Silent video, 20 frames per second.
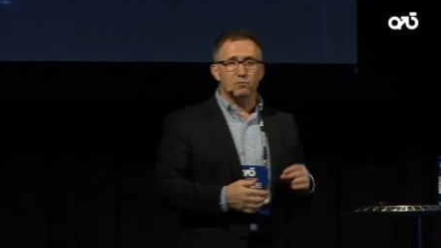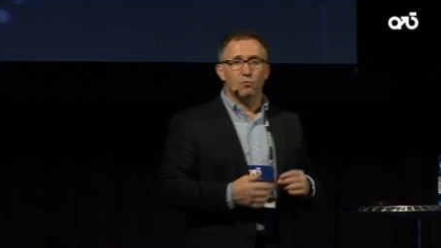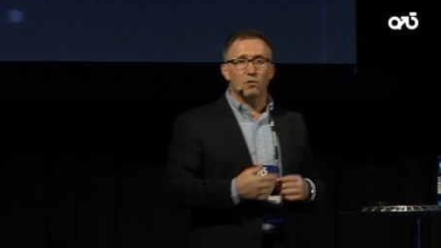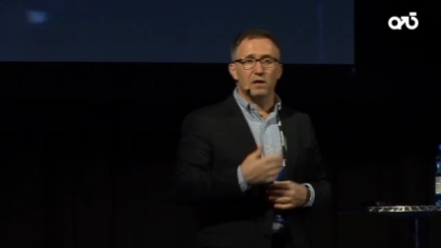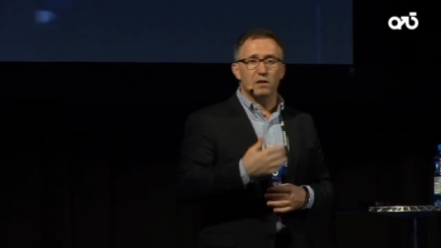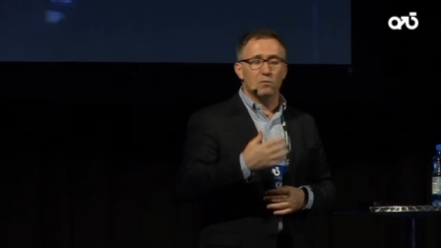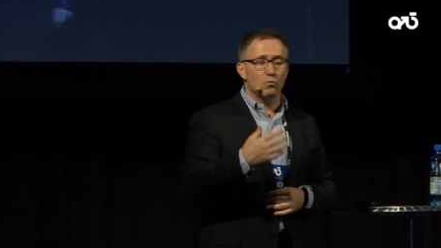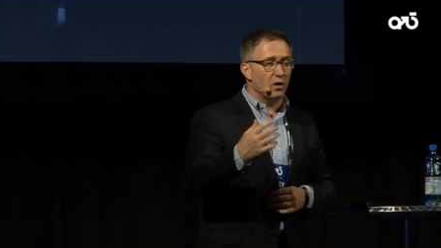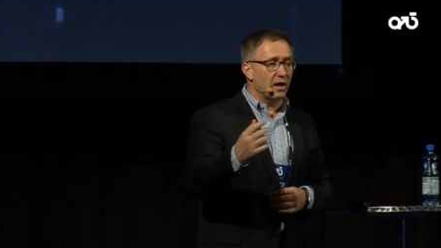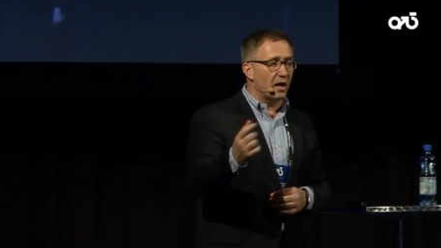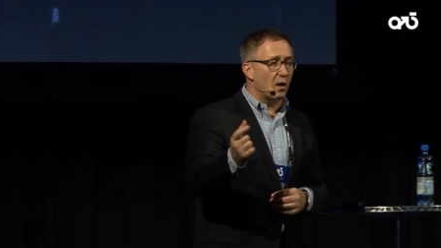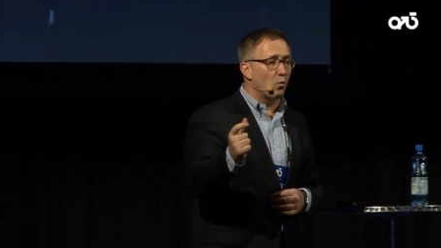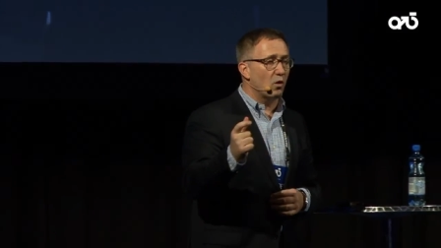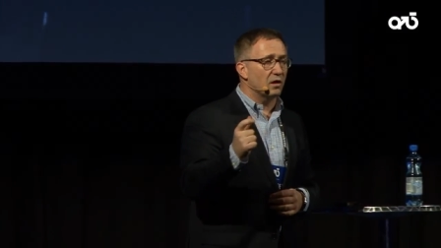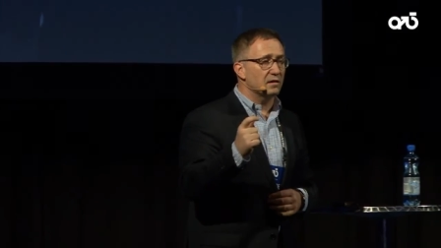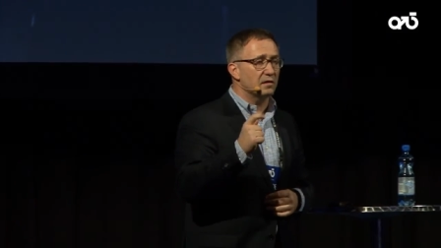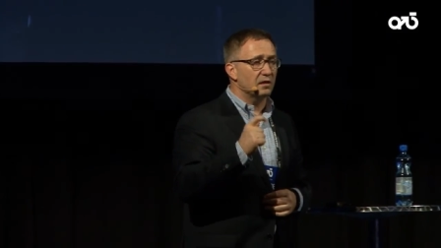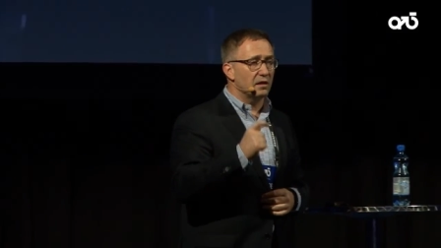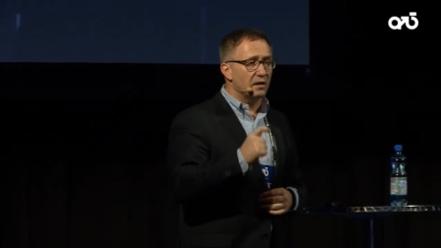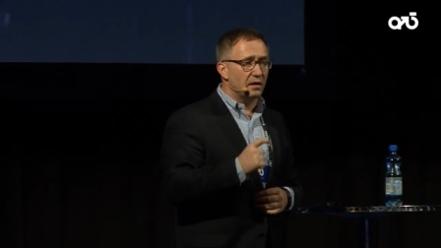when, when I
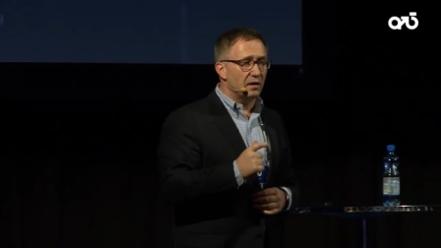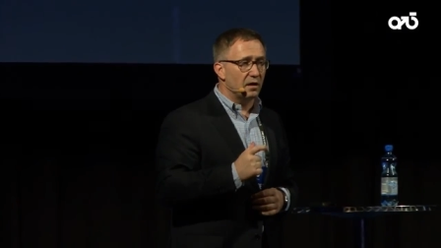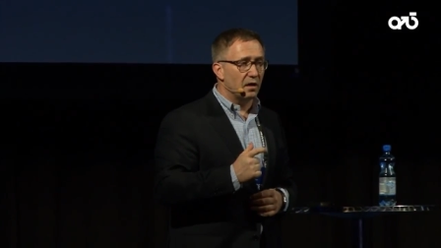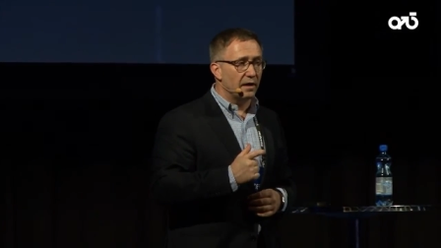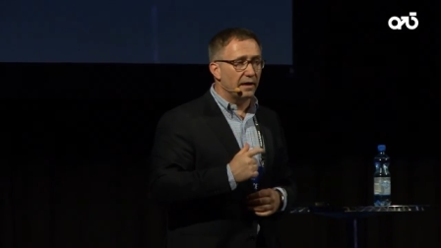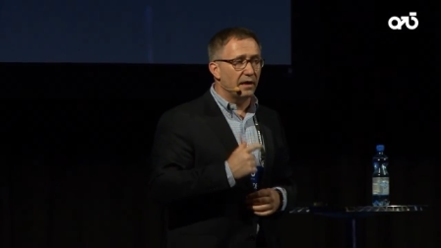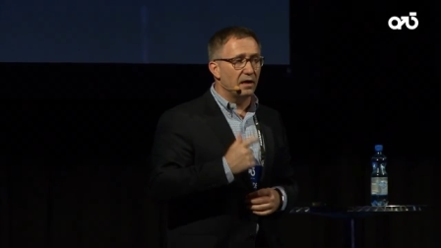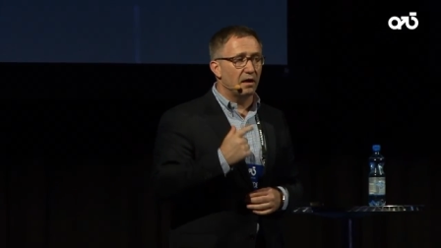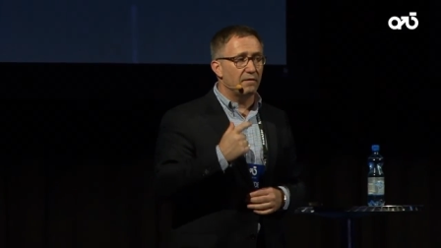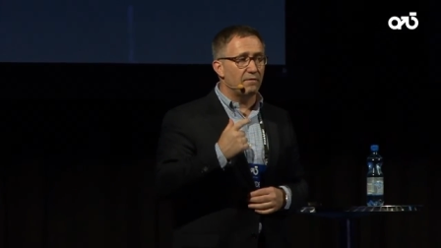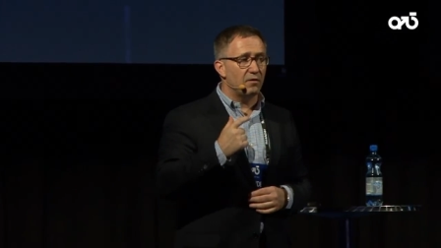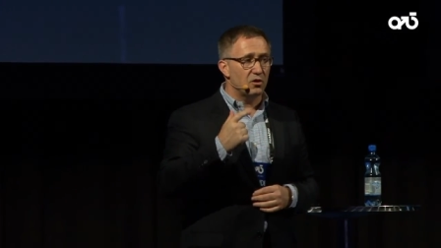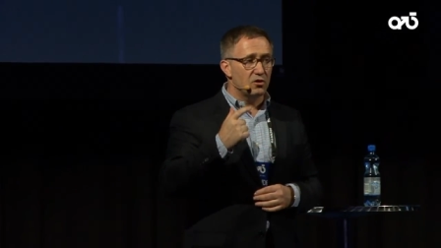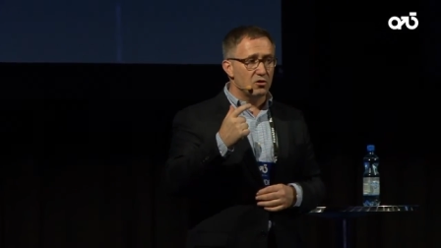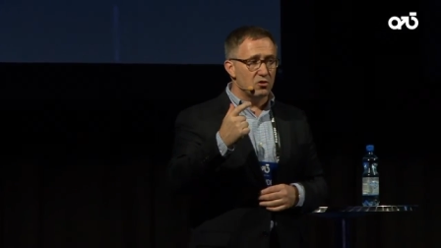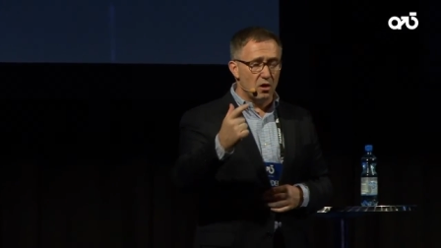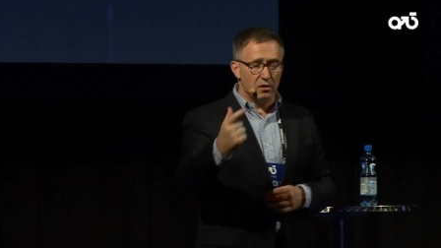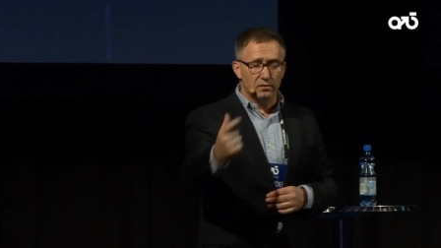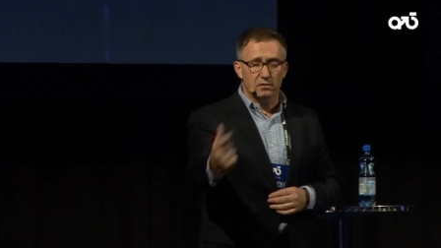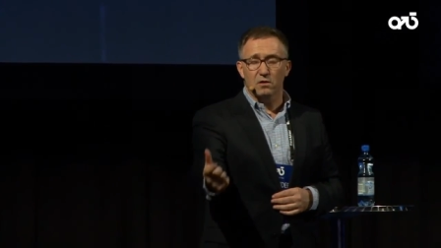was here 11
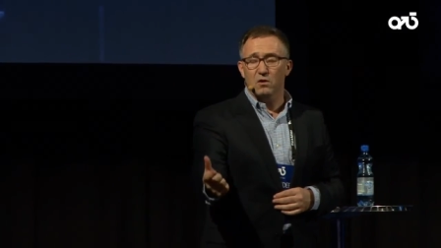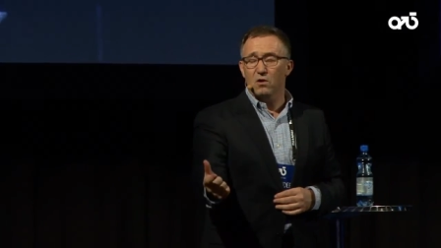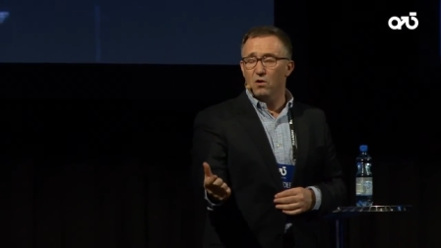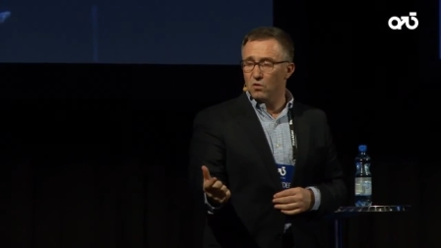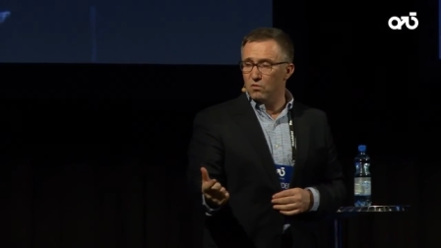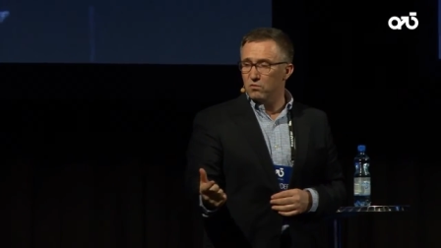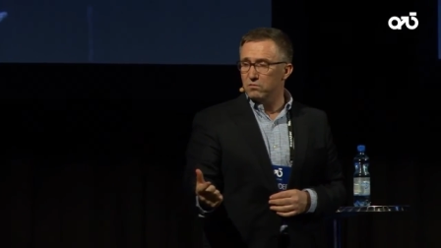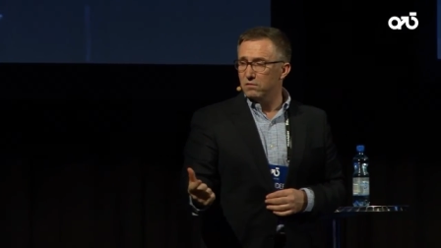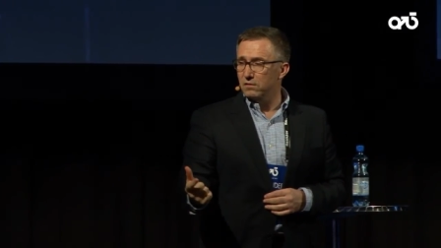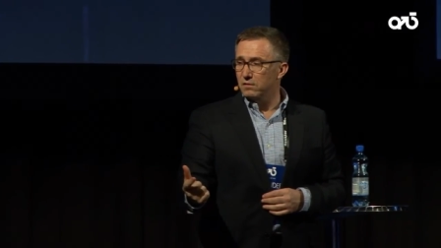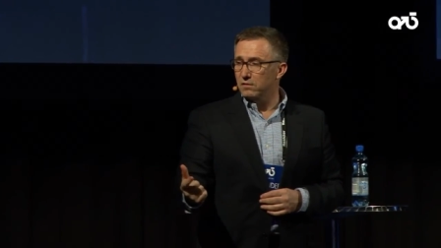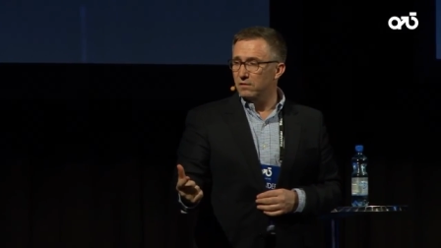years ago,